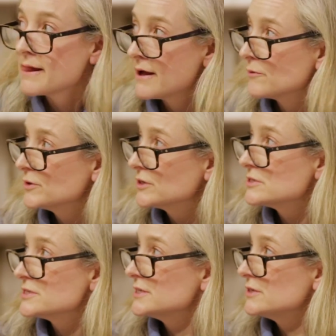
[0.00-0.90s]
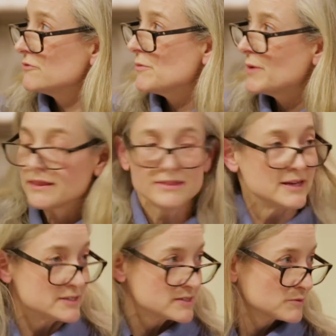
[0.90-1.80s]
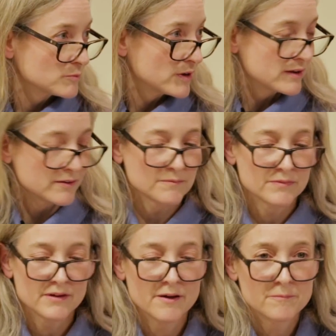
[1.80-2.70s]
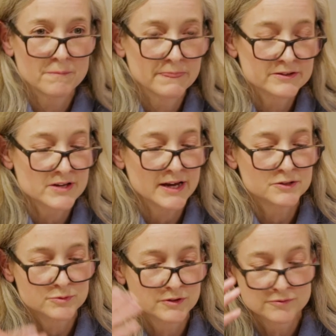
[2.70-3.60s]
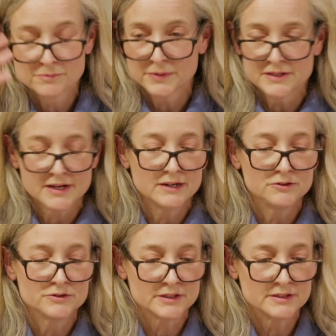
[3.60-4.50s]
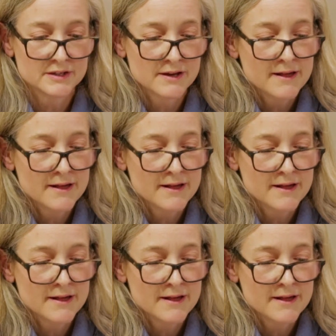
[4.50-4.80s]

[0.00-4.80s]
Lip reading: We couldn't sit in a room like this where slides would have been diluted.